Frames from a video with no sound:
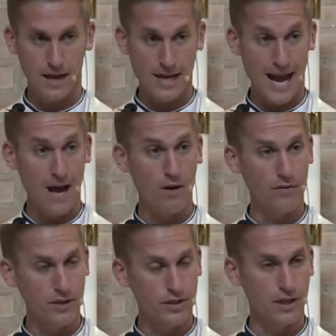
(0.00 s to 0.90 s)
And now
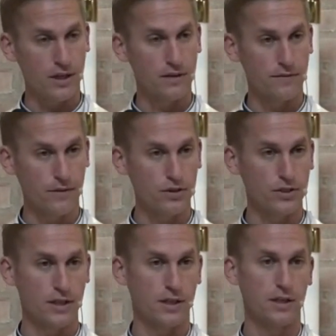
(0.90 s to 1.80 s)
this year, the
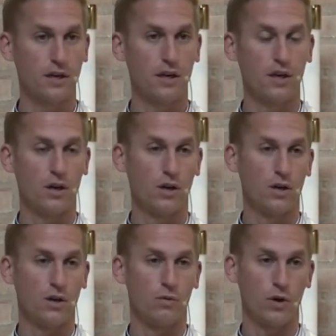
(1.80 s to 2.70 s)
first year
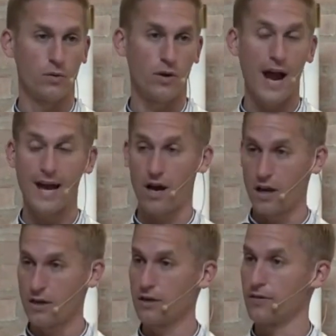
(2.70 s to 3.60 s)
where we're at
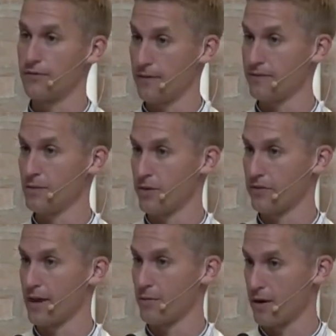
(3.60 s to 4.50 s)
under
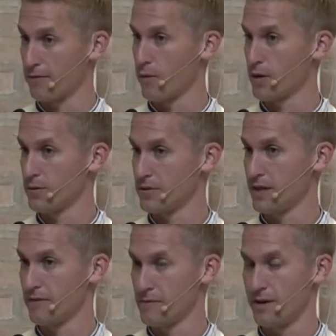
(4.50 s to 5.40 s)
50%, we're at
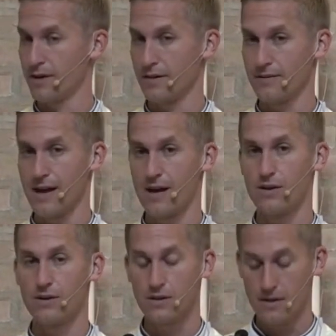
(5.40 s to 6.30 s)
40% of Americans
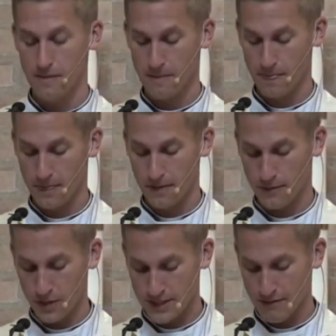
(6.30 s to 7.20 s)
now,
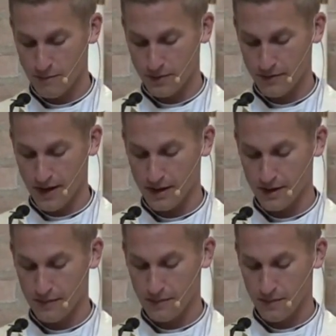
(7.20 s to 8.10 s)
47%
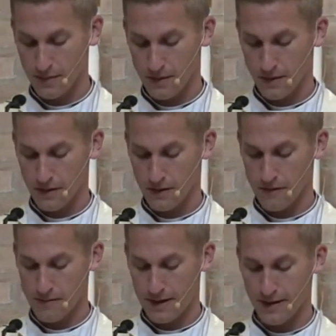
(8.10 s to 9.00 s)

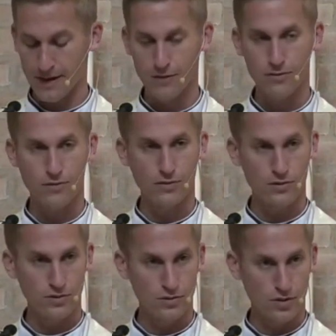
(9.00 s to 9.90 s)
of Americans
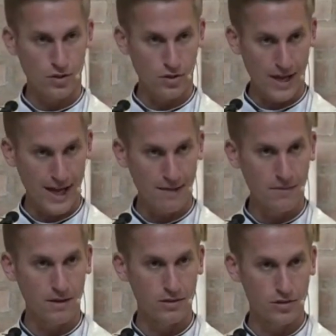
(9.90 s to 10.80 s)

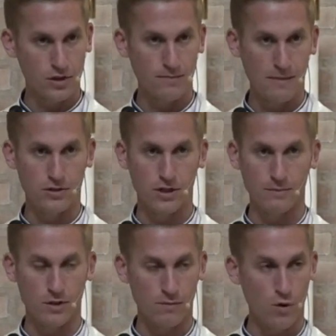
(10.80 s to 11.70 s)
claim church
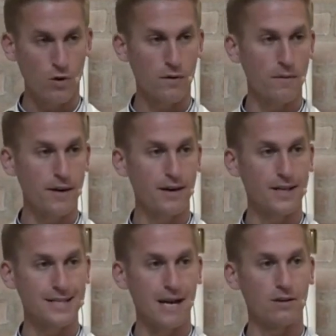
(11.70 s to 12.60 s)
membership. So more
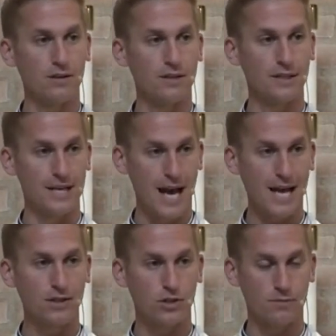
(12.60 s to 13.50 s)
Americans now
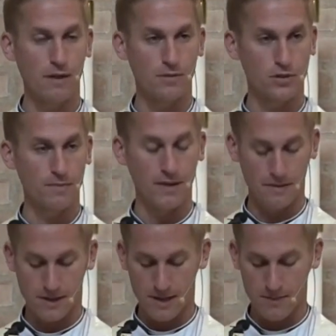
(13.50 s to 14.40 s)
deny church membership
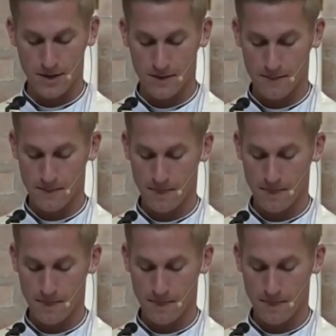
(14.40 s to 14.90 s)
than claim it.